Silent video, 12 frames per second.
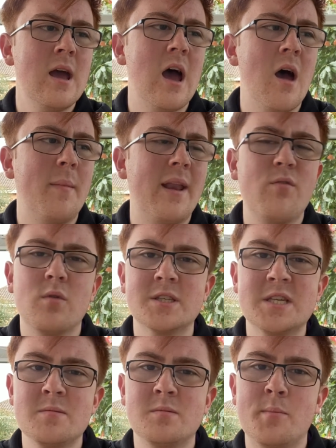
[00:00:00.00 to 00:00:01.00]
And everyone
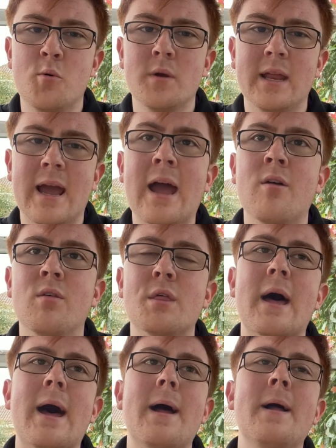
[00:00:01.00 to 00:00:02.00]
seems to be pointing out
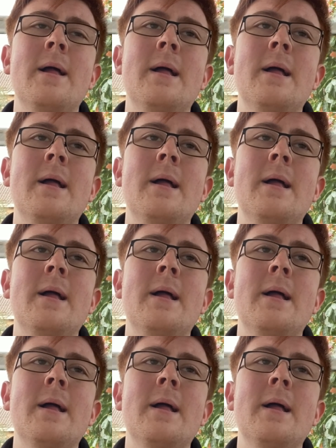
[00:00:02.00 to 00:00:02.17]
that